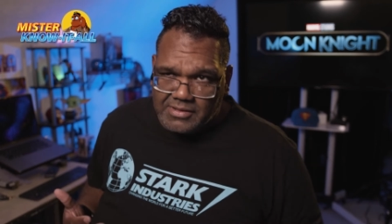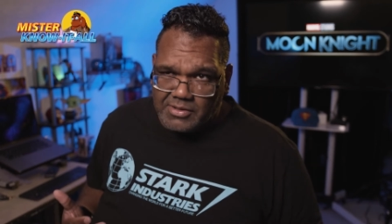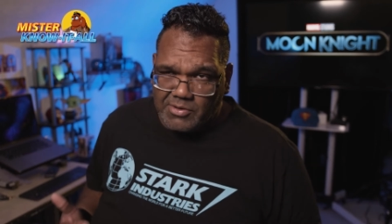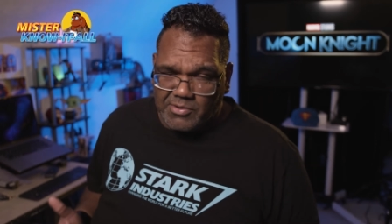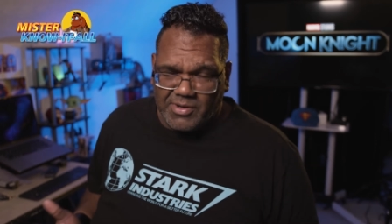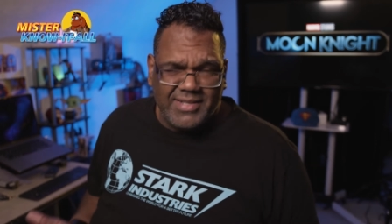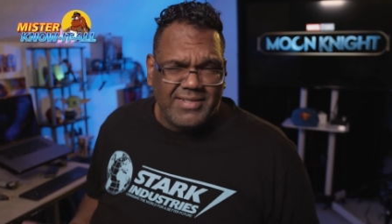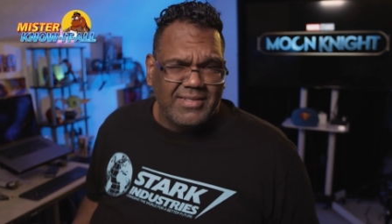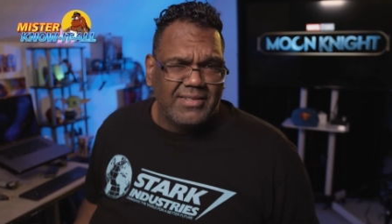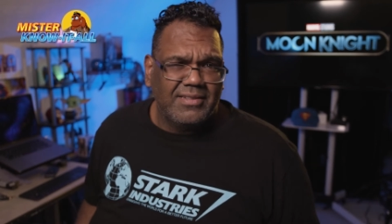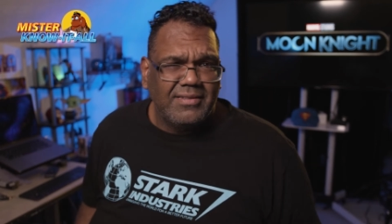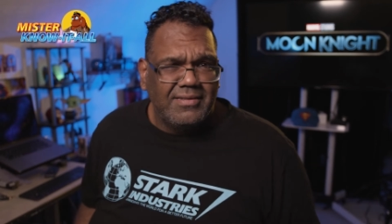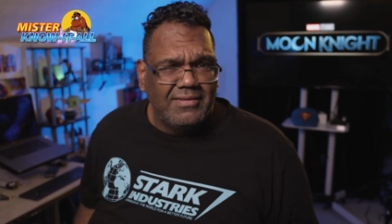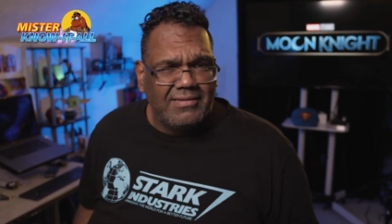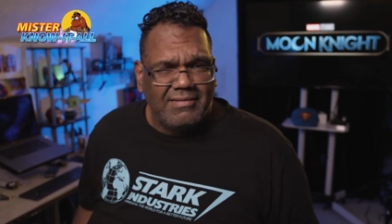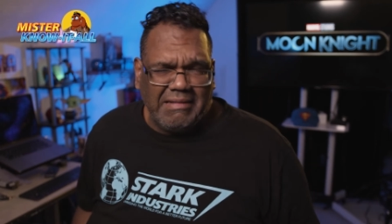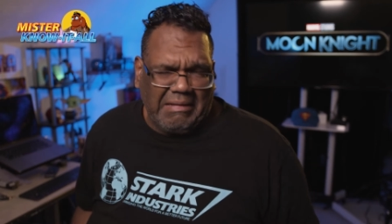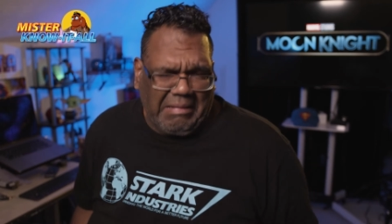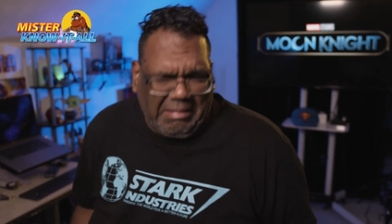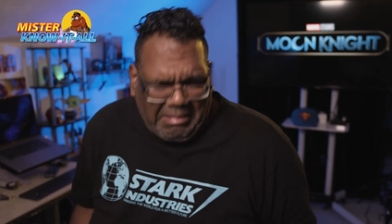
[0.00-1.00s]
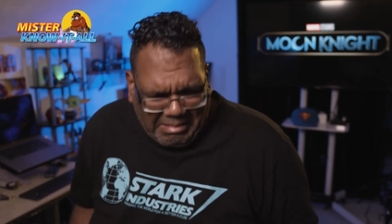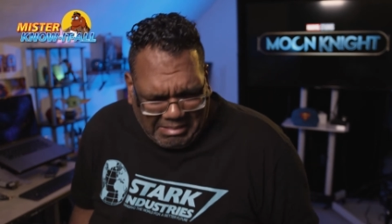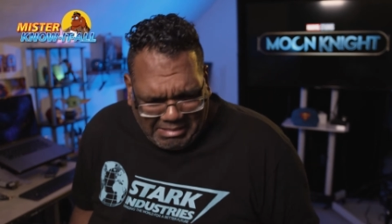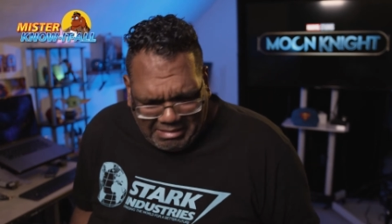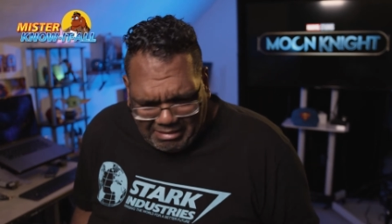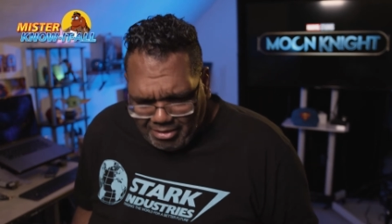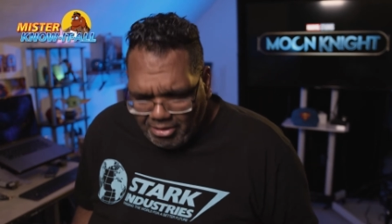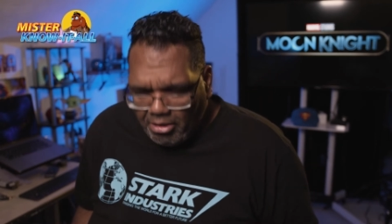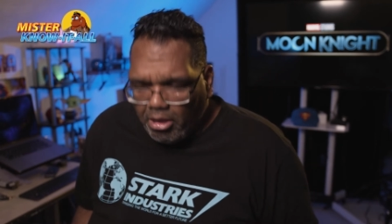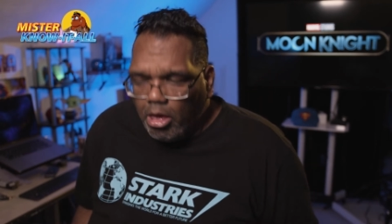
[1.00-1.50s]
gristle.
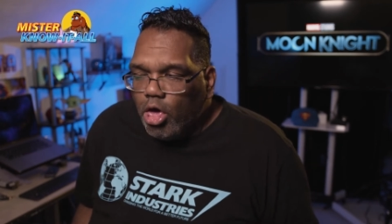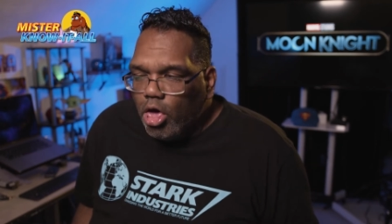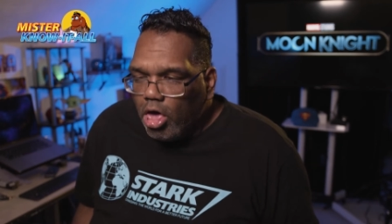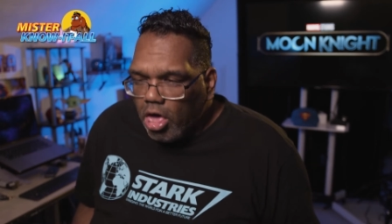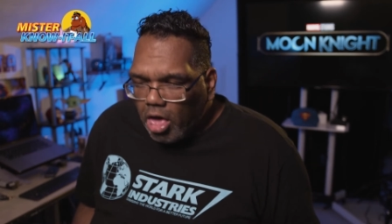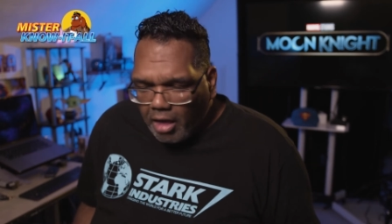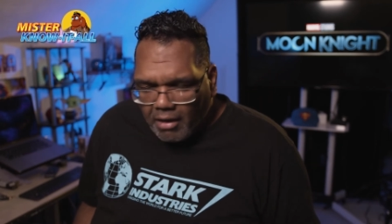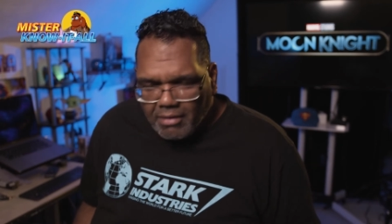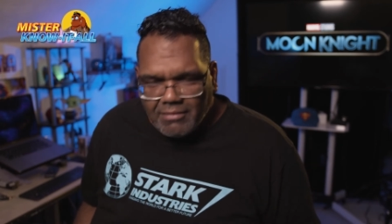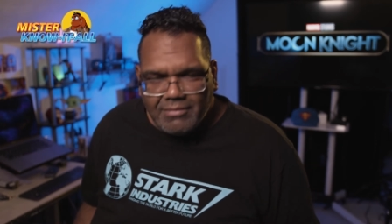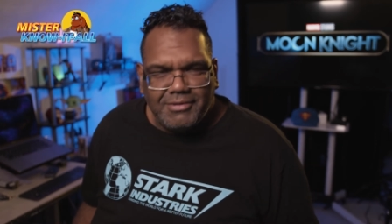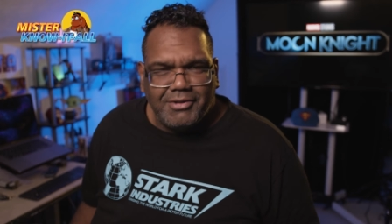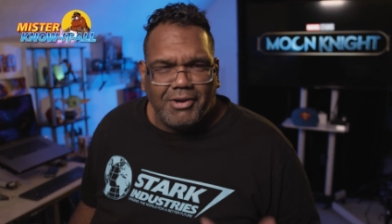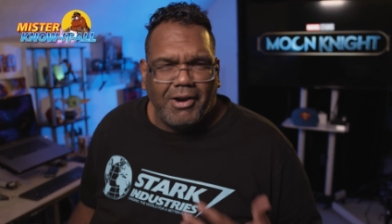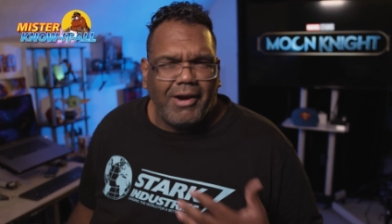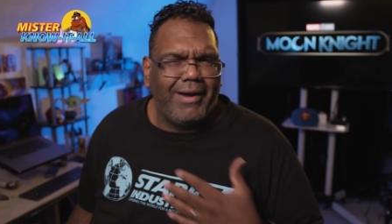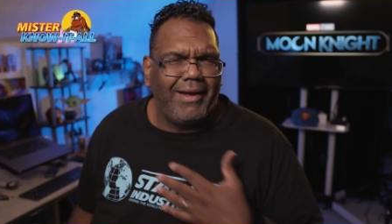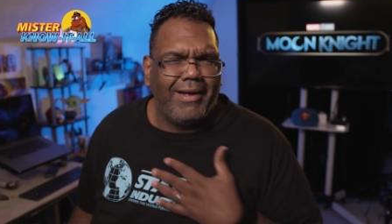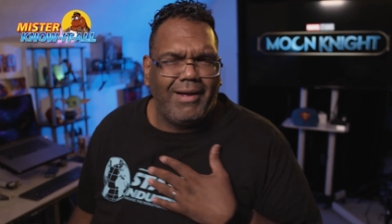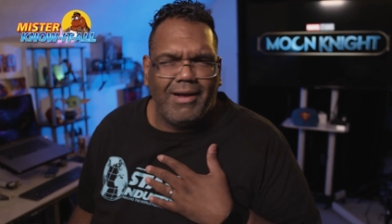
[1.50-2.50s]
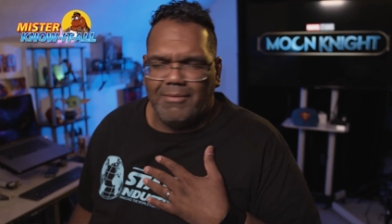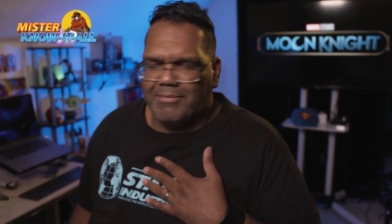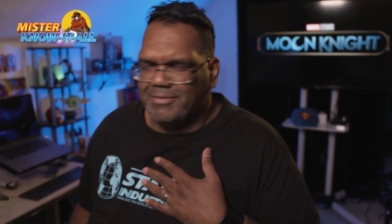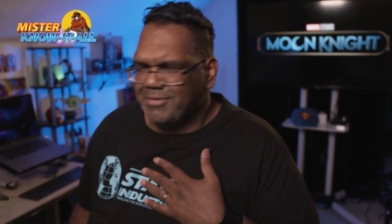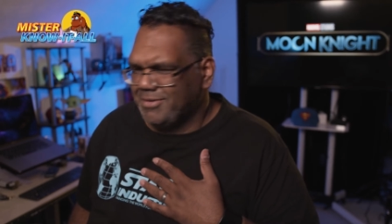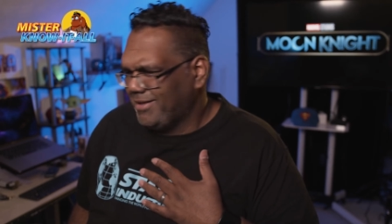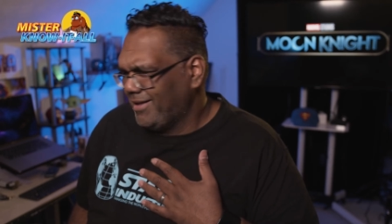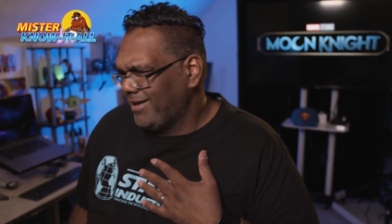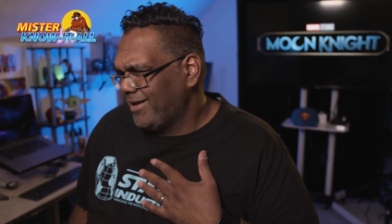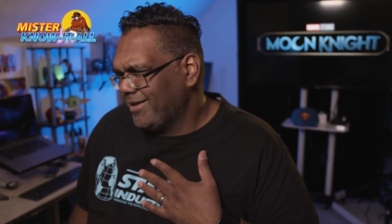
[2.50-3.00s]
Ugh, sorry, I
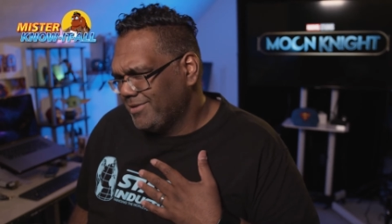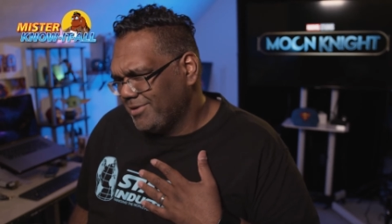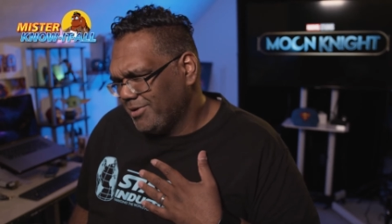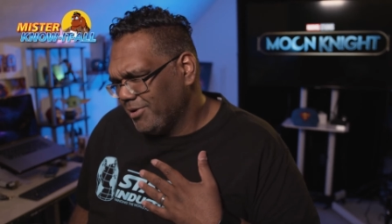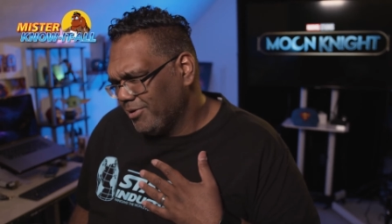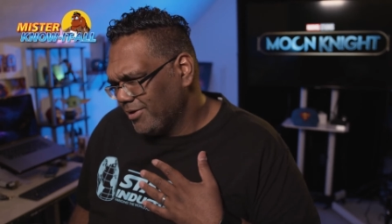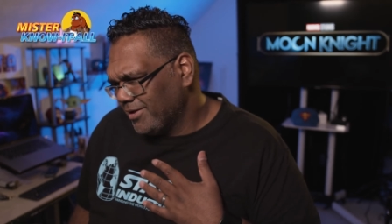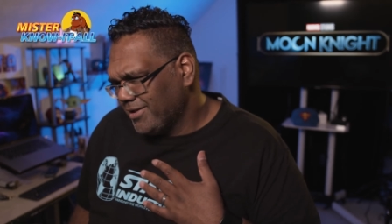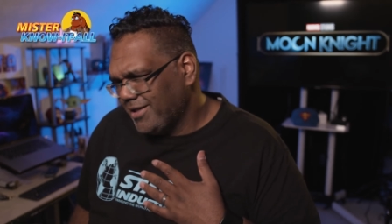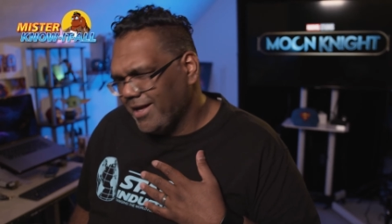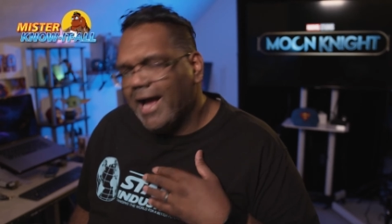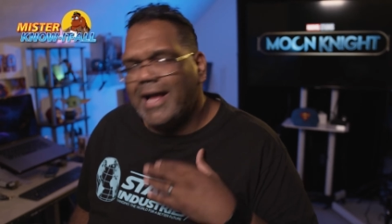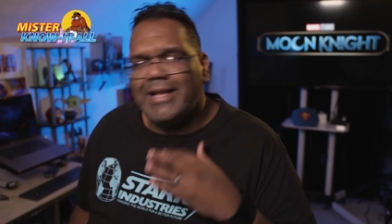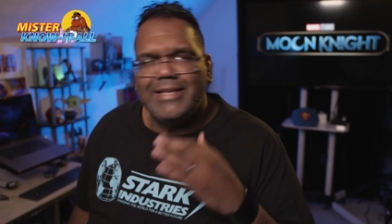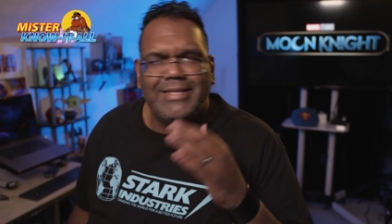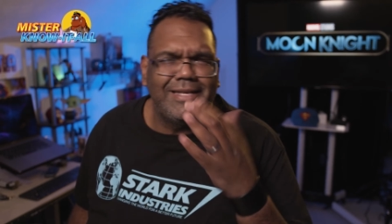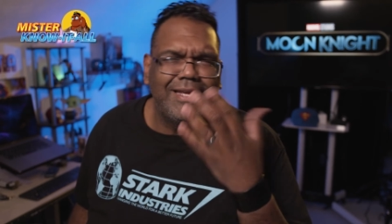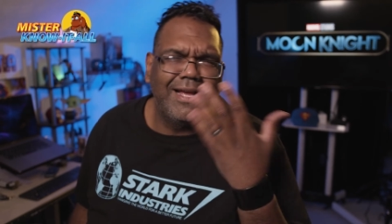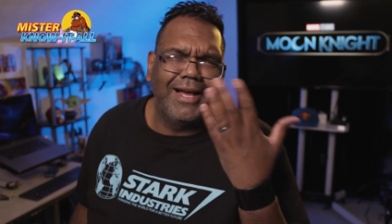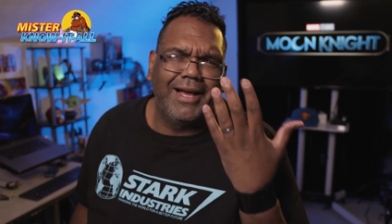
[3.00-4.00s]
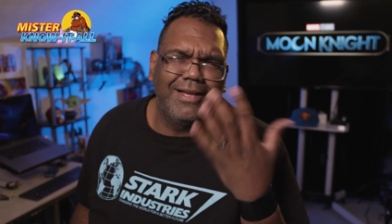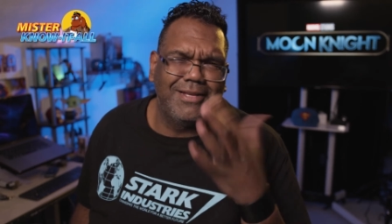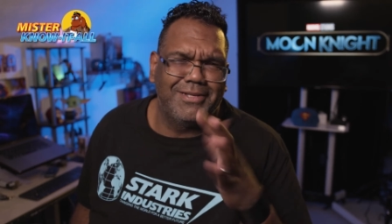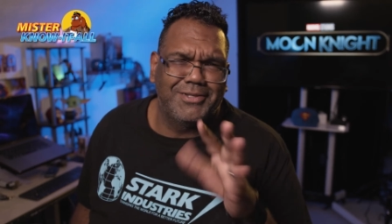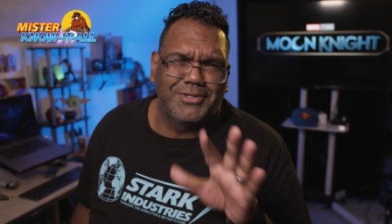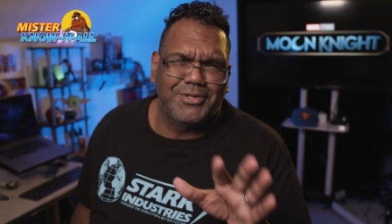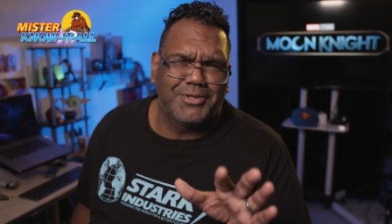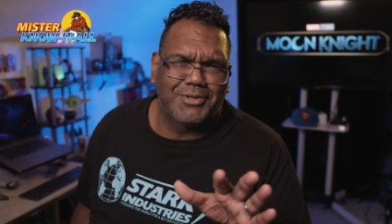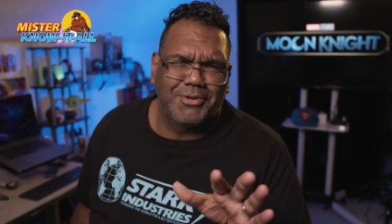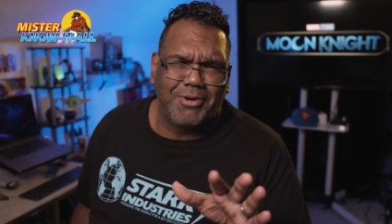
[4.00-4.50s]
was like, it's so the idea
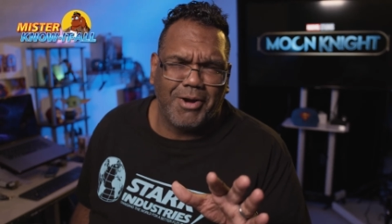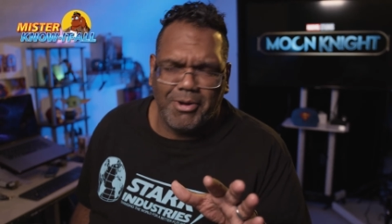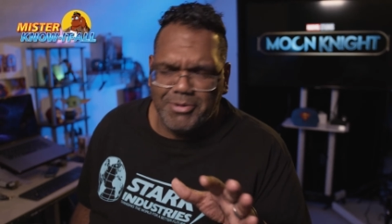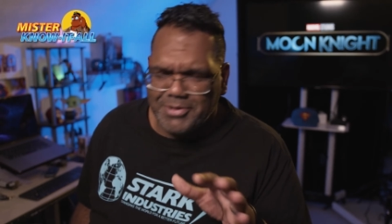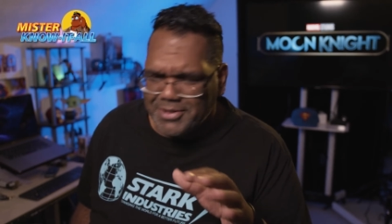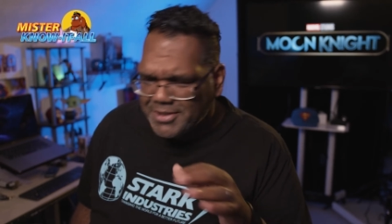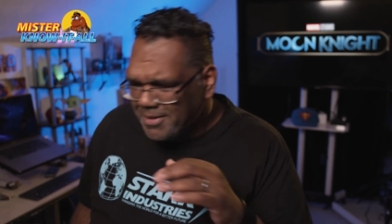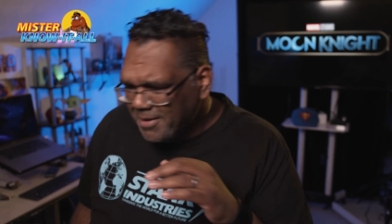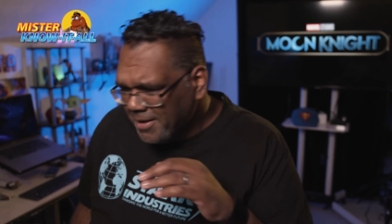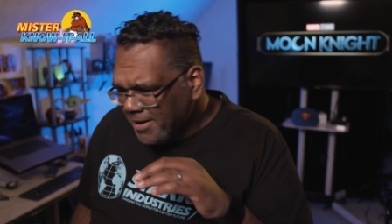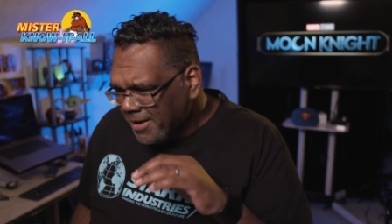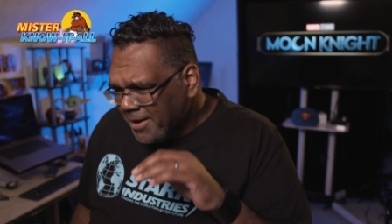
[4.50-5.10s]
is just gross.